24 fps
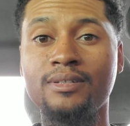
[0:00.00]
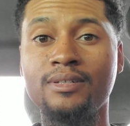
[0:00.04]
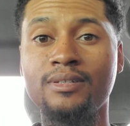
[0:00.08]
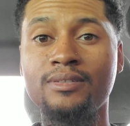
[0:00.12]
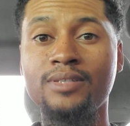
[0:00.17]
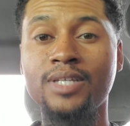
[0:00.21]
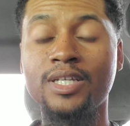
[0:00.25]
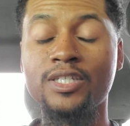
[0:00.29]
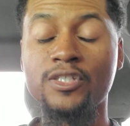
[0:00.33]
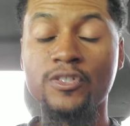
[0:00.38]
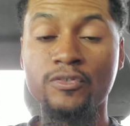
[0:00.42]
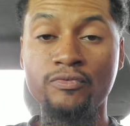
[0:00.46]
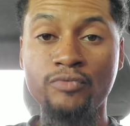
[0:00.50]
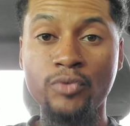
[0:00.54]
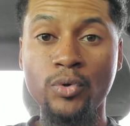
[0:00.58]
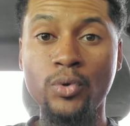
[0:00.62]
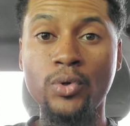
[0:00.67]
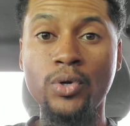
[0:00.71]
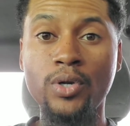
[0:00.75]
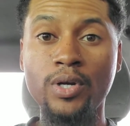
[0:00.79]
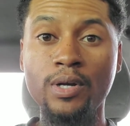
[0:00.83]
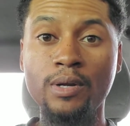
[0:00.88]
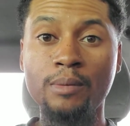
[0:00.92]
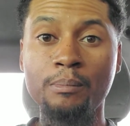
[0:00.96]
that's
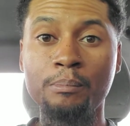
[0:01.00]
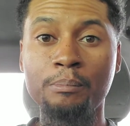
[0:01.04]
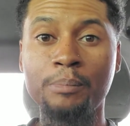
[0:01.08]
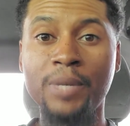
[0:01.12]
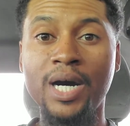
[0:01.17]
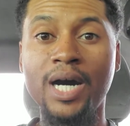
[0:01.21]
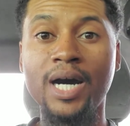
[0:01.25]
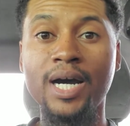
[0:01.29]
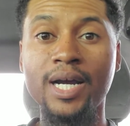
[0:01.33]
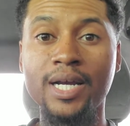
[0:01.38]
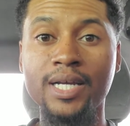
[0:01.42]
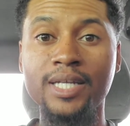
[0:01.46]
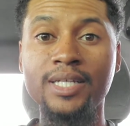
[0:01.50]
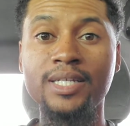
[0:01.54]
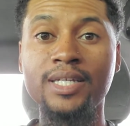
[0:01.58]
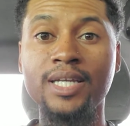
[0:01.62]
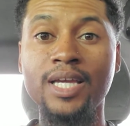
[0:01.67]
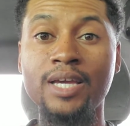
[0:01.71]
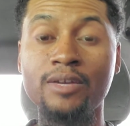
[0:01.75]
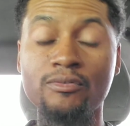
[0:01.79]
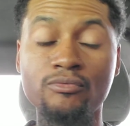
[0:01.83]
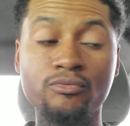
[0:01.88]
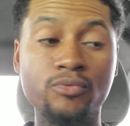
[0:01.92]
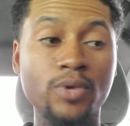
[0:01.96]
for, by,
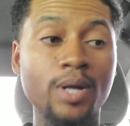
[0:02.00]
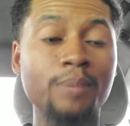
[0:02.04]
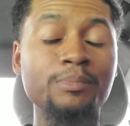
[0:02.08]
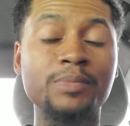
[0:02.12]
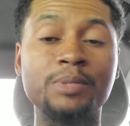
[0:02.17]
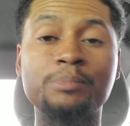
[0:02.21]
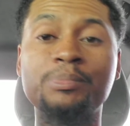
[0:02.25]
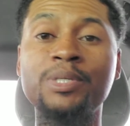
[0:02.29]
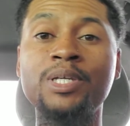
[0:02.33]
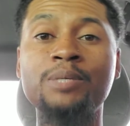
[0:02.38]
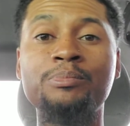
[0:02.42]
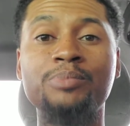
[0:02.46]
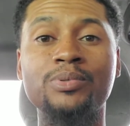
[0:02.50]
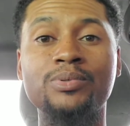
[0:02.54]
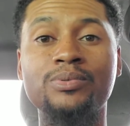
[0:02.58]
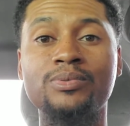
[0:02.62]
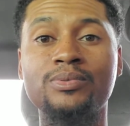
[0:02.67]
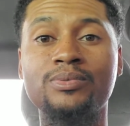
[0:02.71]
and from the people.